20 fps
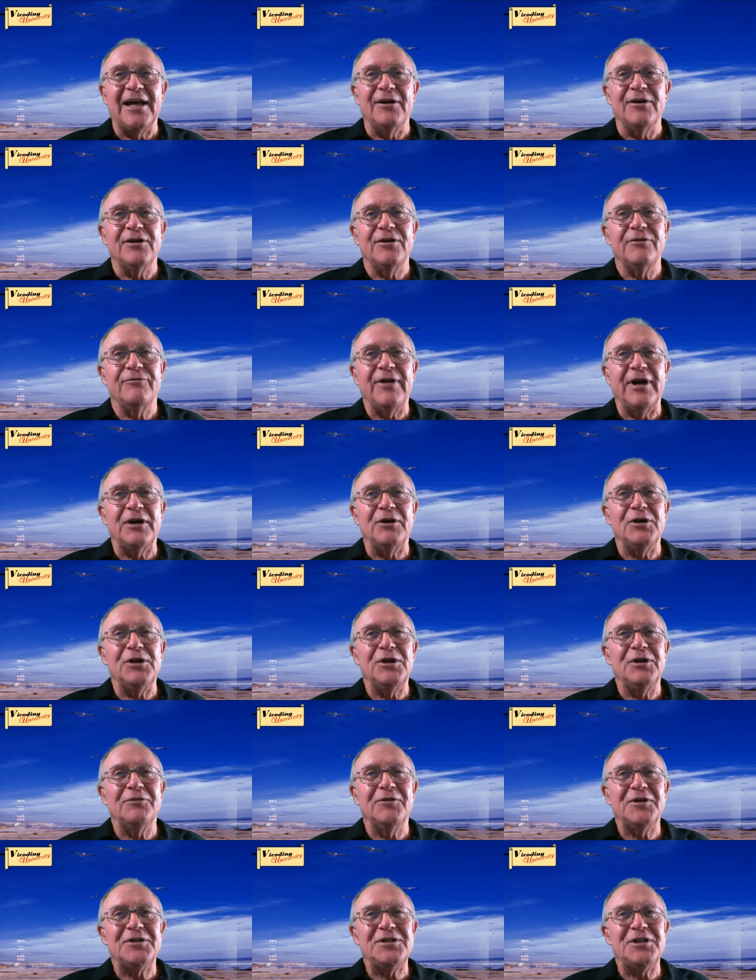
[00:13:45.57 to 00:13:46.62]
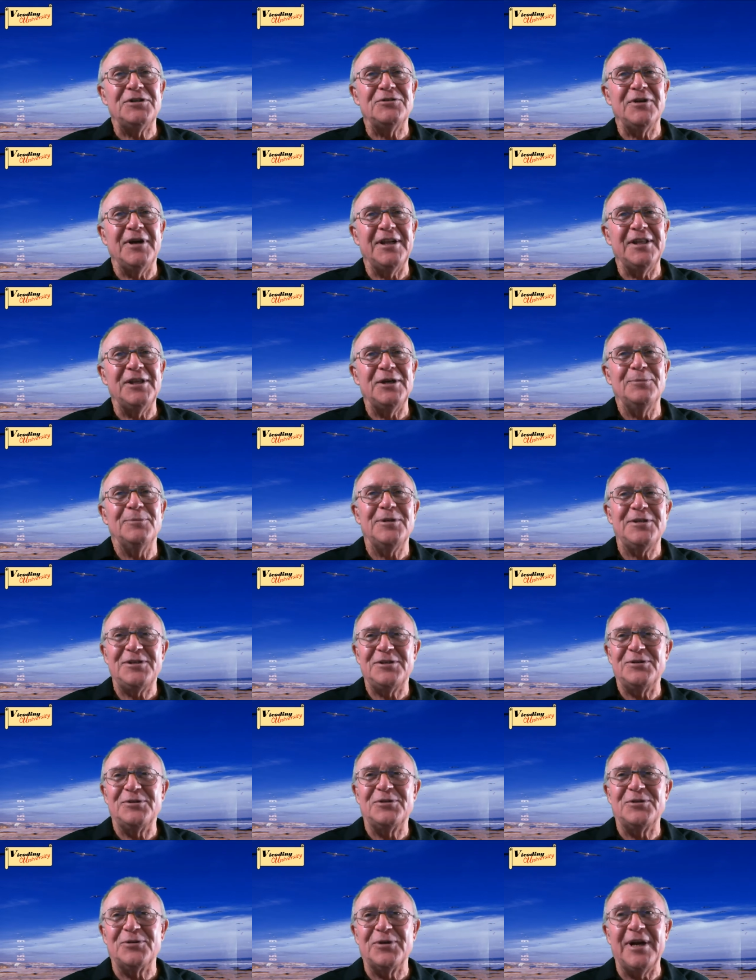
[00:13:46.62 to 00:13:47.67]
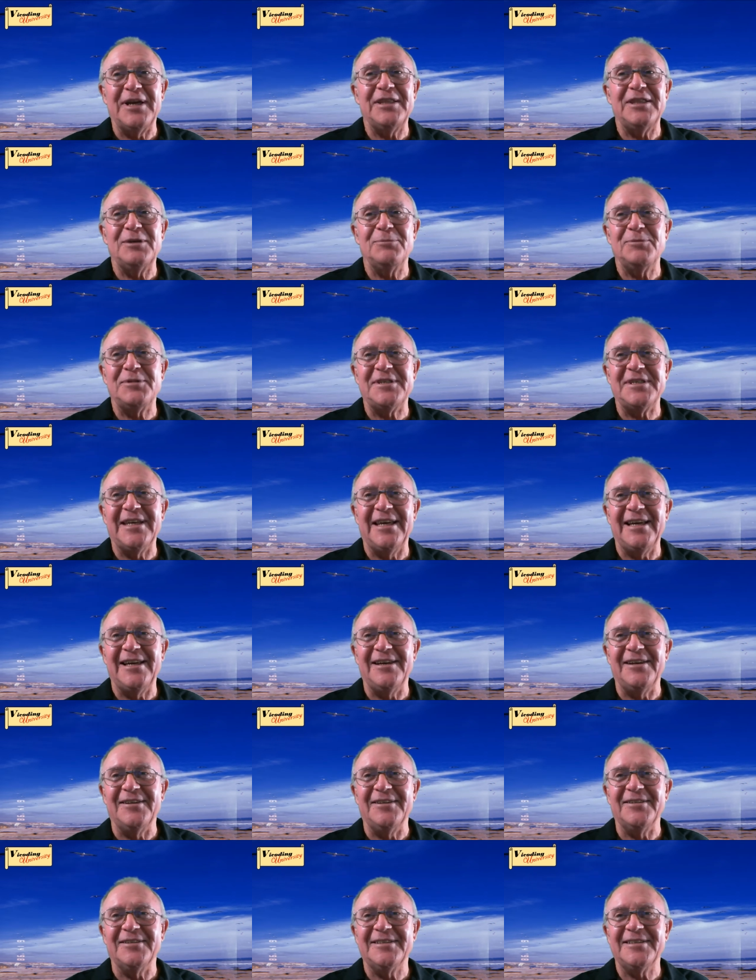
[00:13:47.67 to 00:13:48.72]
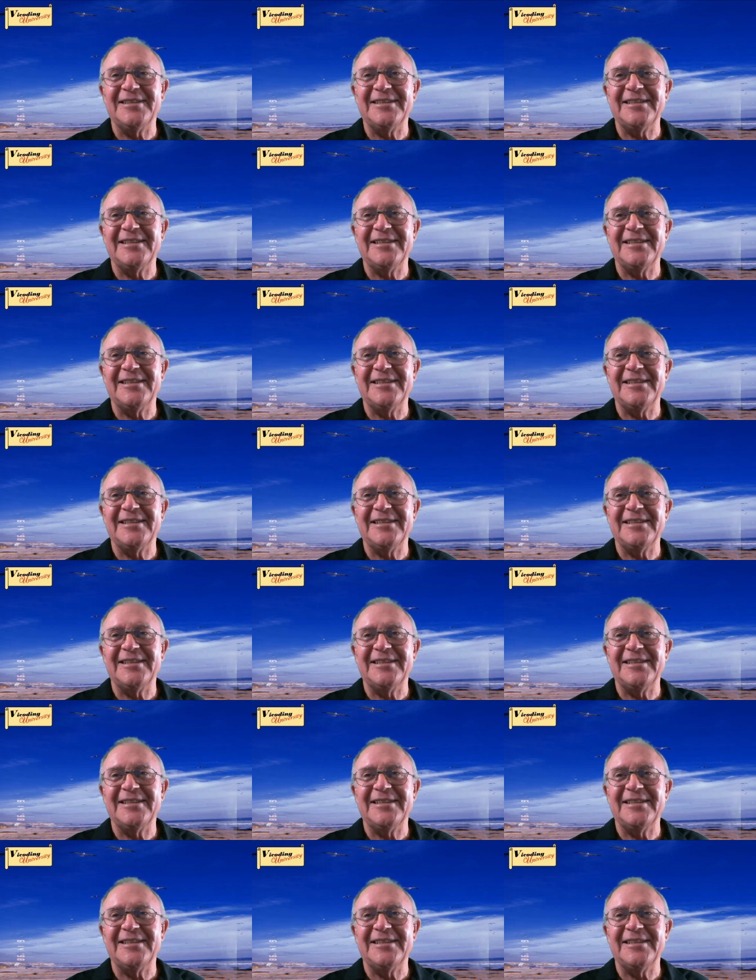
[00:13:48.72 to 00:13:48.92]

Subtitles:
By Coding University, training humans to train themselves.